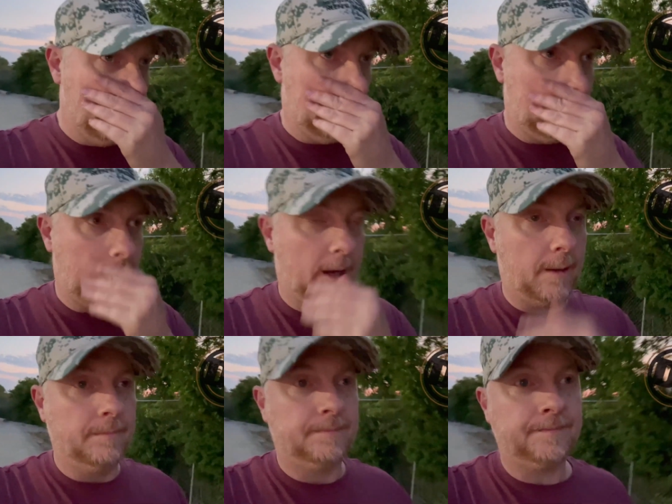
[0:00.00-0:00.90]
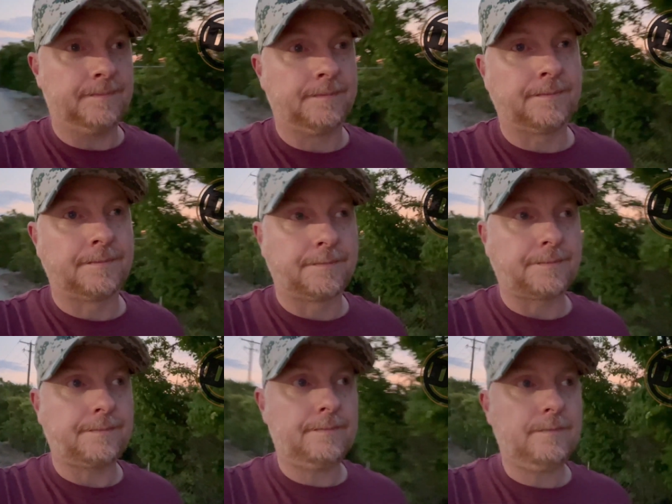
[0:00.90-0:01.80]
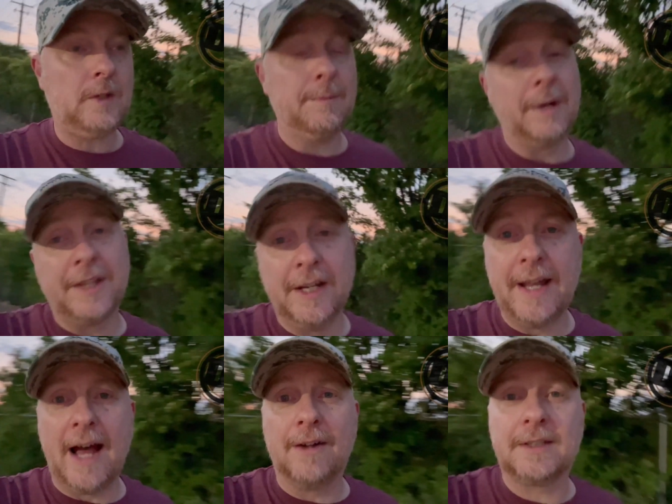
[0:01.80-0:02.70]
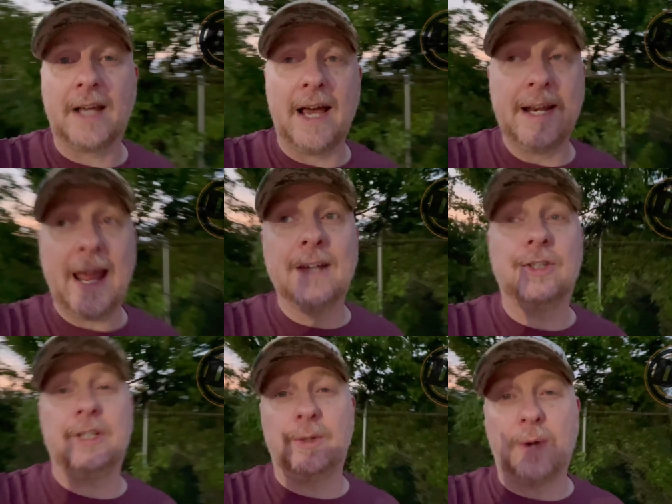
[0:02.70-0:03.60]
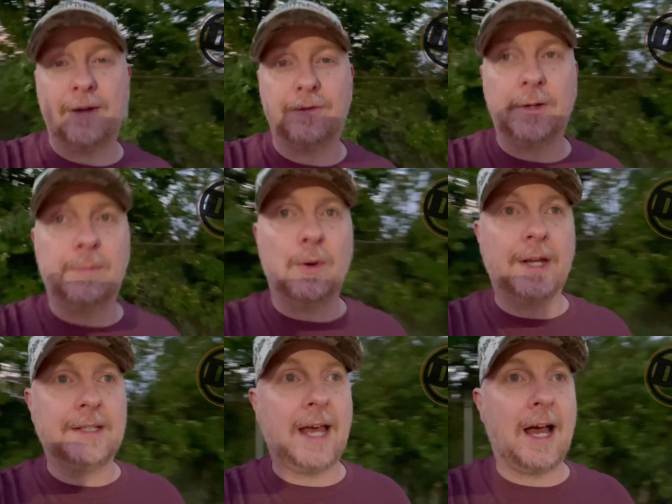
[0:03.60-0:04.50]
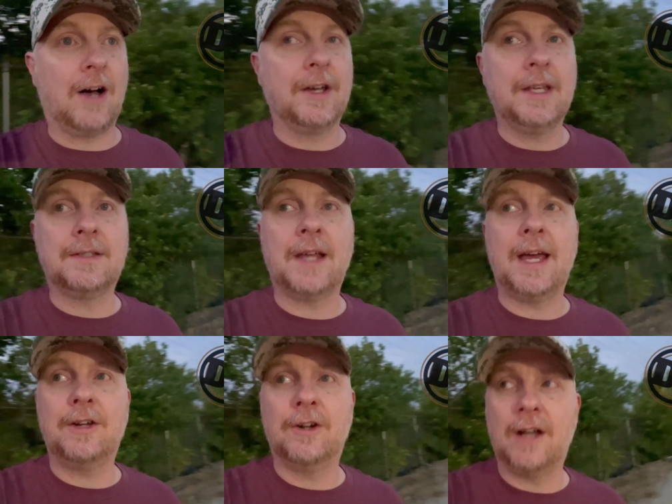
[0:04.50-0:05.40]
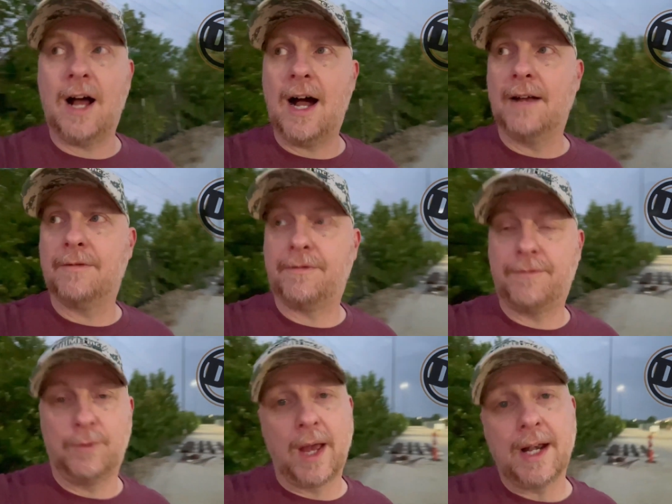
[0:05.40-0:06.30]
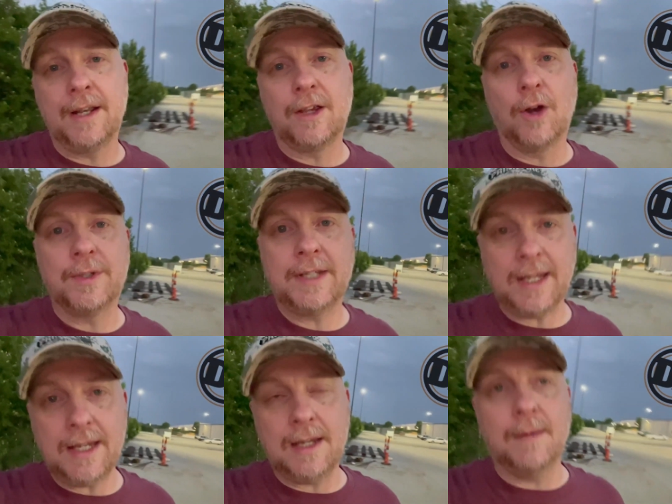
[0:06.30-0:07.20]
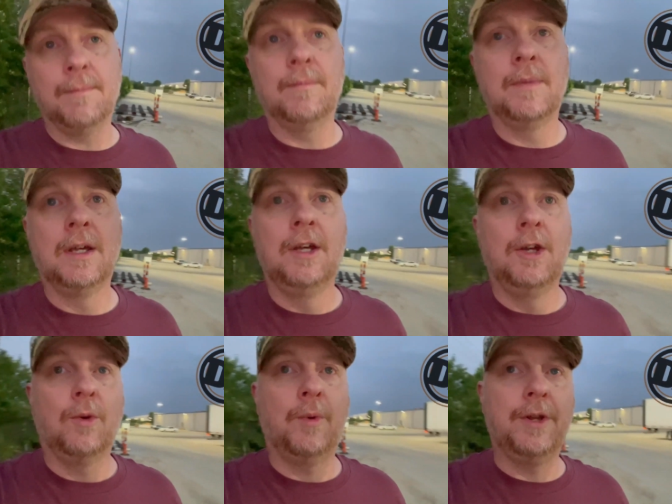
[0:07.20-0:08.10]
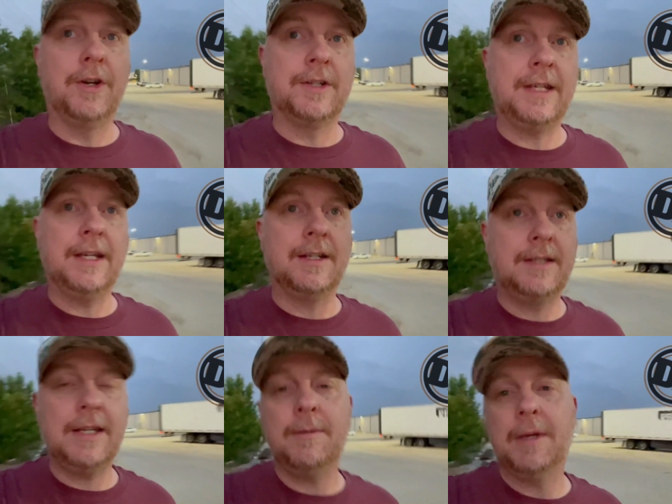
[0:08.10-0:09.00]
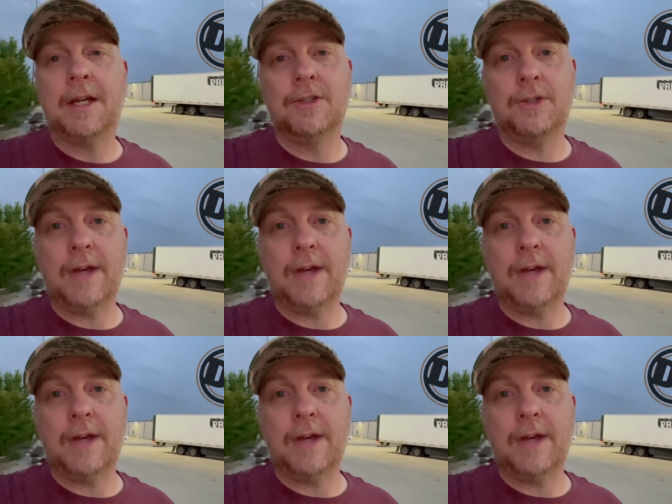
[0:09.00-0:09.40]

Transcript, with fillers: Um, but then the downside, as she rightfully points out, is that you're not ready to go team with your TNT because you